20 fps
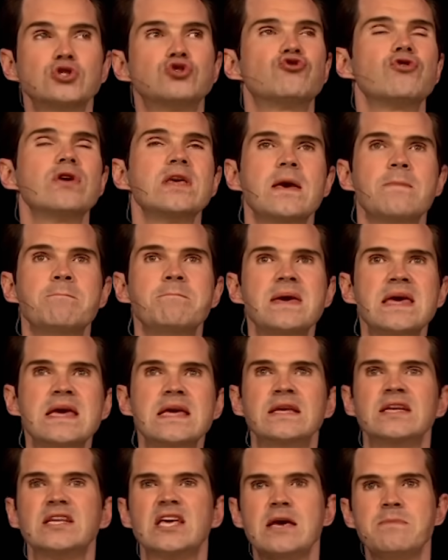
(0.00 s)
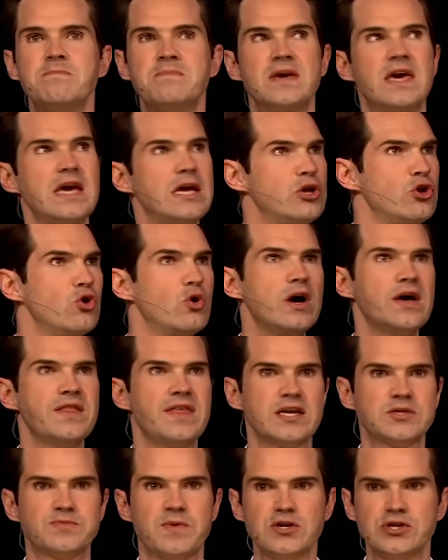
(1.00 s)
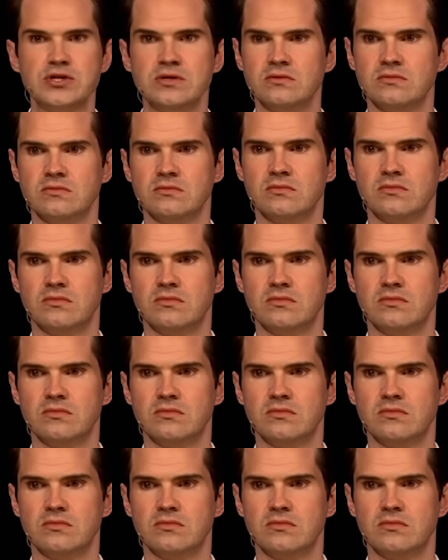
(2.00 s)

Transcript: Treat them mean, keep them keen. You all heard that expression?